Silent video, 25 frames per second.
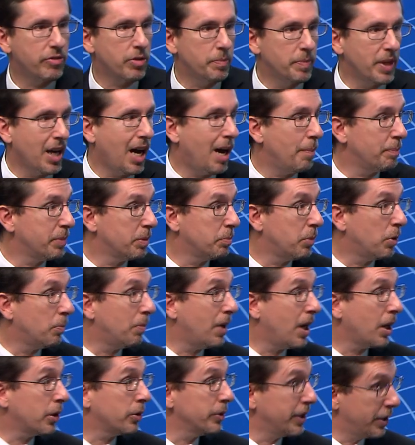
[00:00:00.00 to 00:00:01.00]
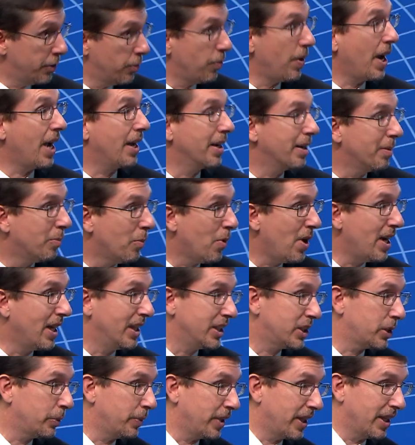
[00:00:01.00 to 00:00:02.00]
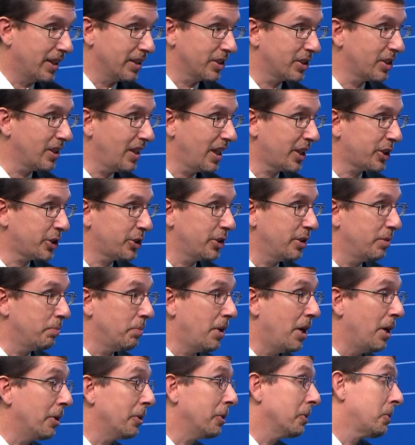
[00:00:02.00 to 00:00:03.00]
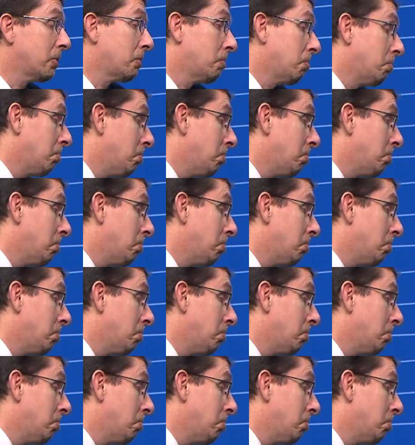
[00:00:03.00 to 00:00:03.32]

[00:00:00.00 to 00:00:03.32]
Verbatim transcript: from the optimal model in random ways. So we get a selection of models.